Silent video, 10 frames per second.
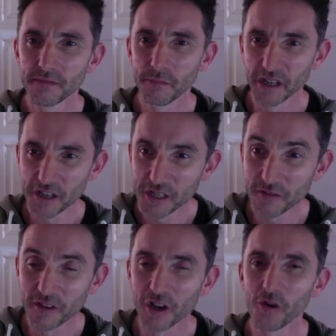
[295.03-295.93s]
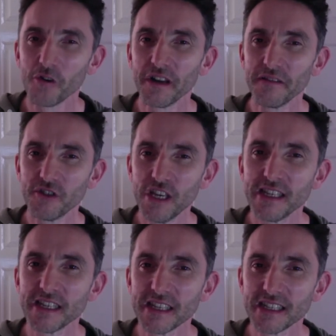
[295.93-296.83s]
because of the glory of
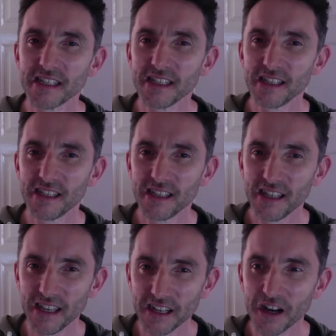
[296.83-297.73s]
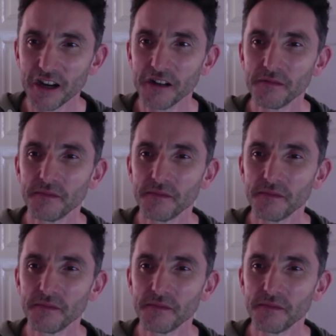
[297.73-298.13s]
Jesus in her.